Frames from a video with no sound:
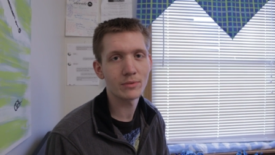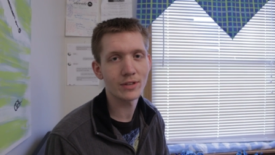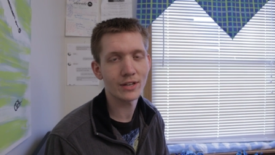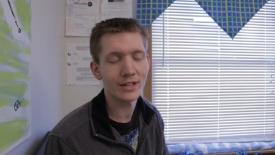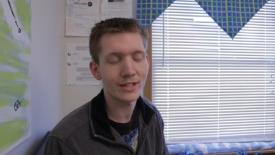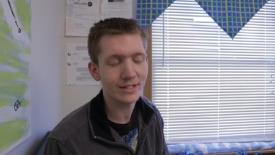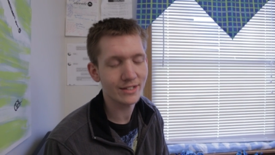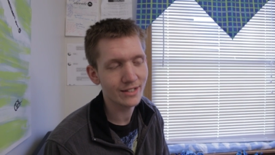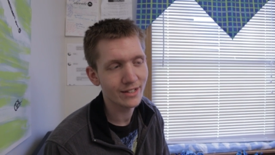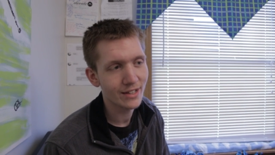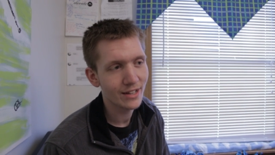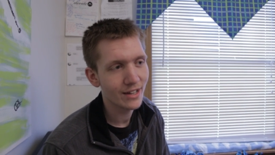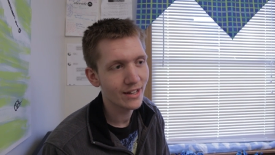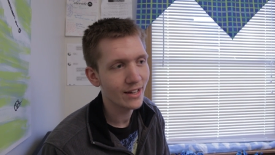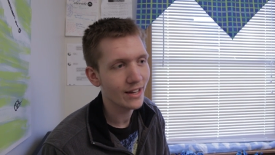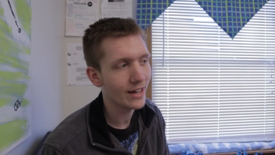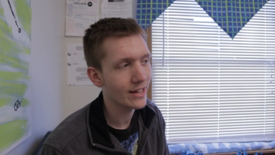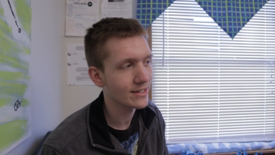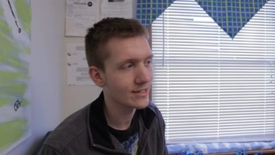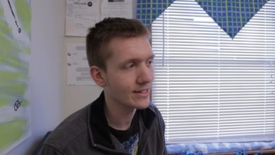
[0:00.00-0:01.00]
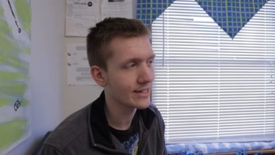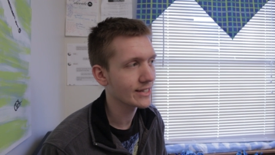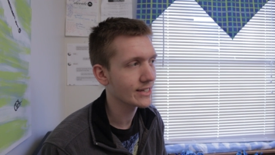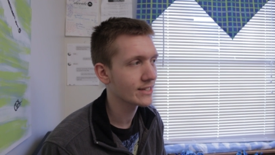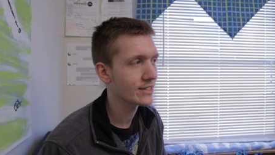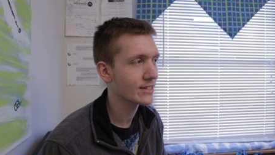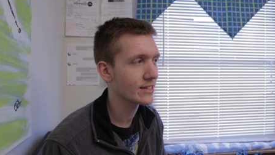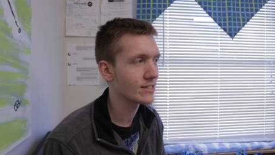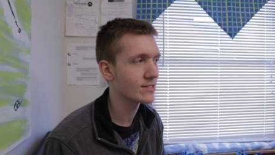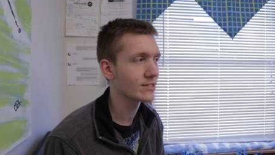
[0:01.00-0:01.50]
thing. and
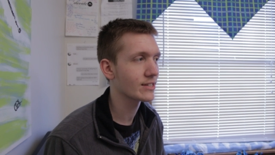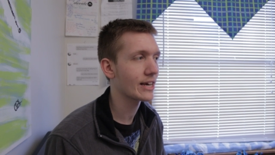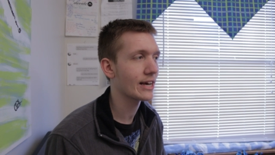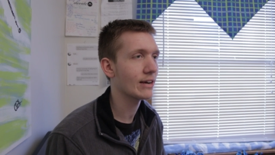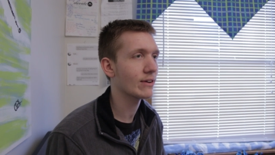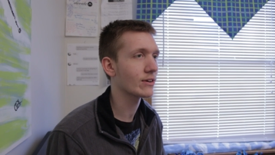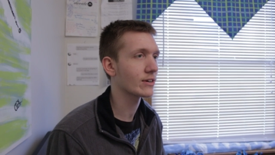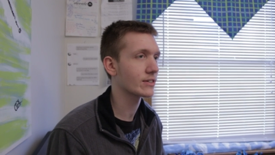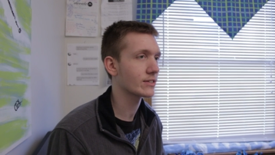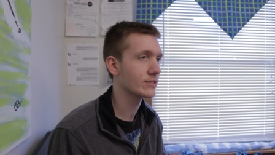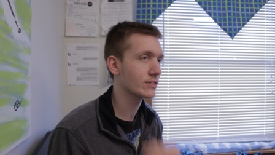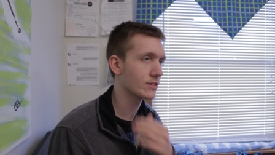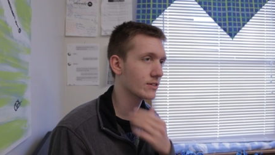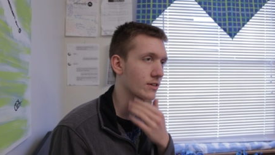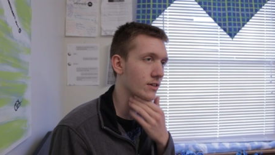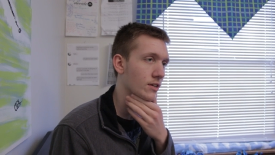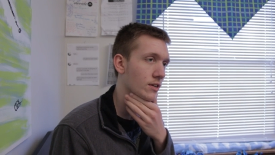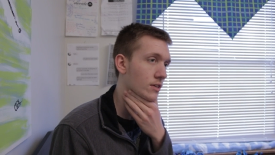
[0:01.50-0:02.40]
like his character.